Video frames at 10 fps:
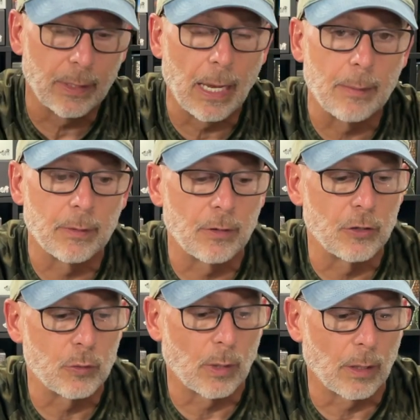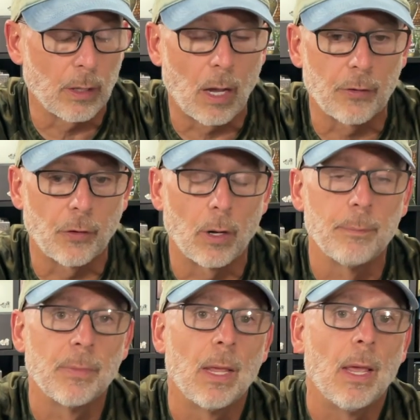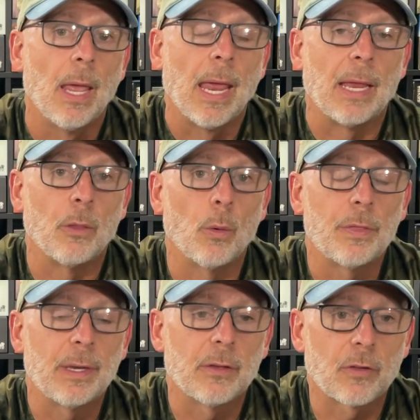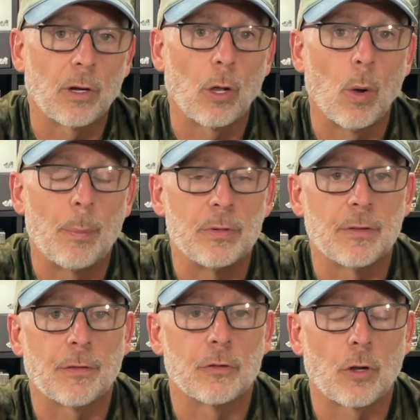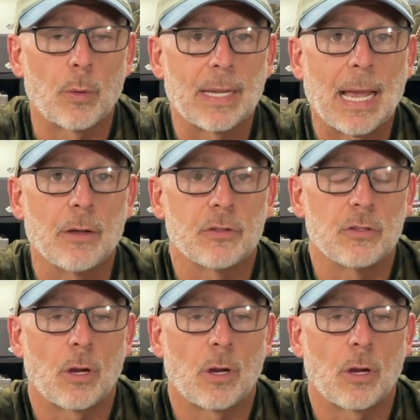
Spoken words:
the game that tells you what all the costs are. And the only thing that's going to go up is if there's already houses